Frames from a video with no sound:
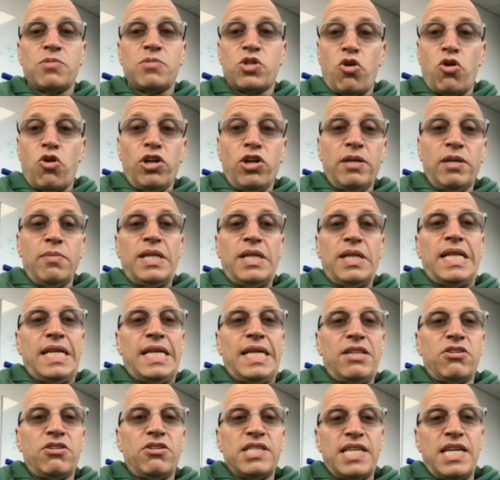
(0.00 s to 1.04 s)
So ultimately,
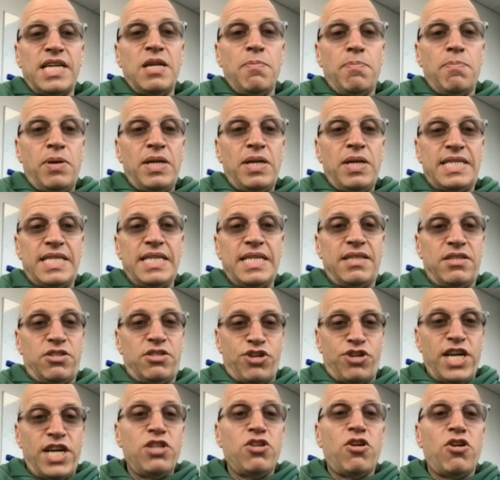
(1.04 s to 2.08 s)
there is an implicit
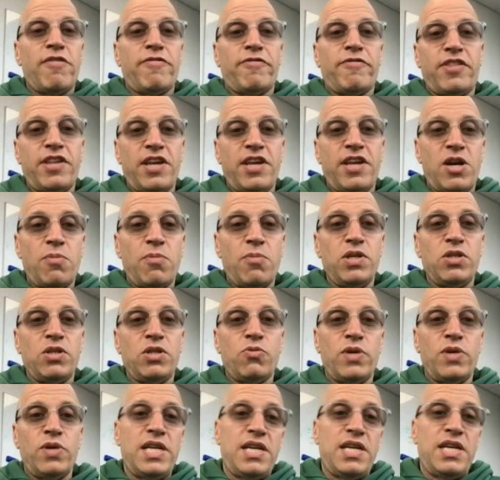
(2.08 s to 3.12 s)
trade-off there
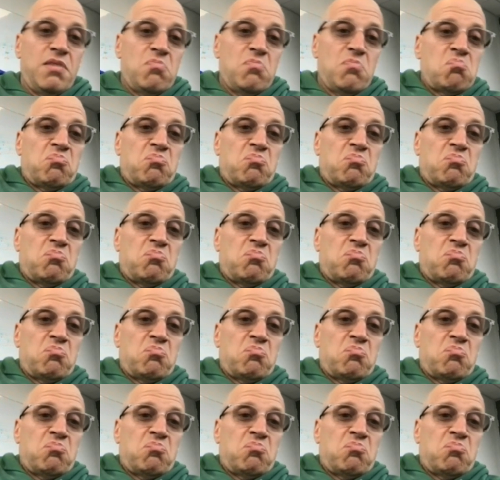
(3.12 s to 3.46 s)
between